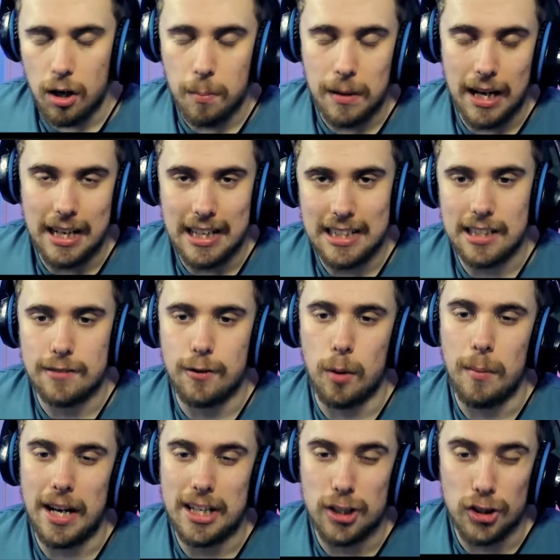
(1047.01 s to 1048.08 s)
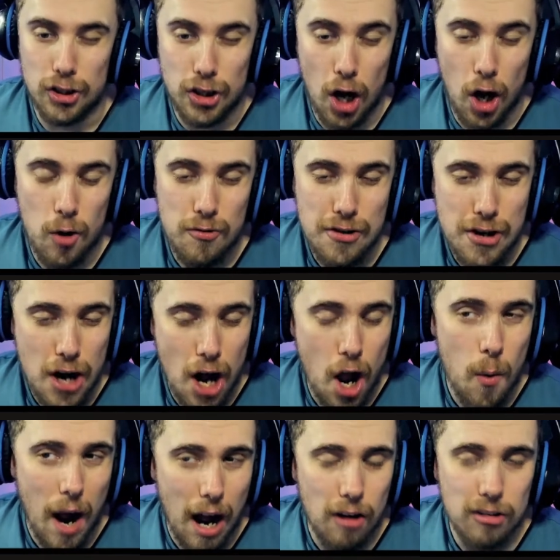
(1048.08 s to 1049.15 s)
are playing in this formation don't
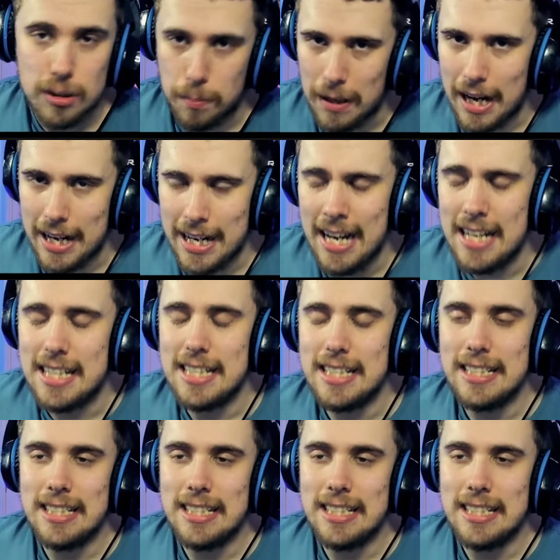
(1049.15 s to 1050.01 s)
know how to play it.